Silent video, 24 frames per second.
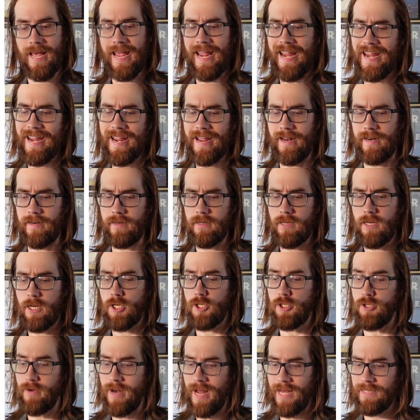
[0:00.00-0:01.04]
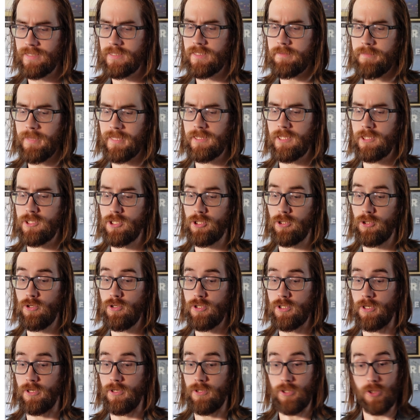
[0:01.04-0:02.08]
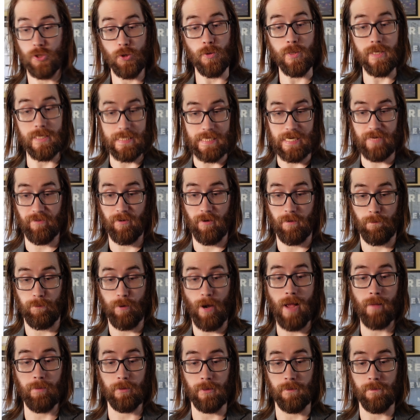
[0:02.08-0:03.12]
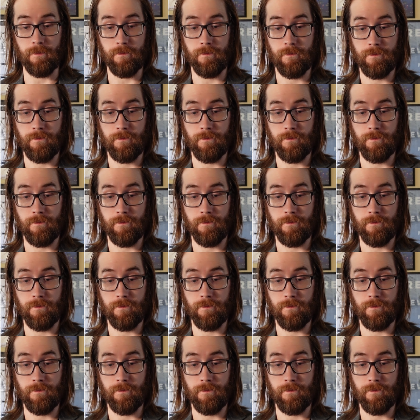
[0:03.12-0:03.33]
And do not submit the solution to a different problem.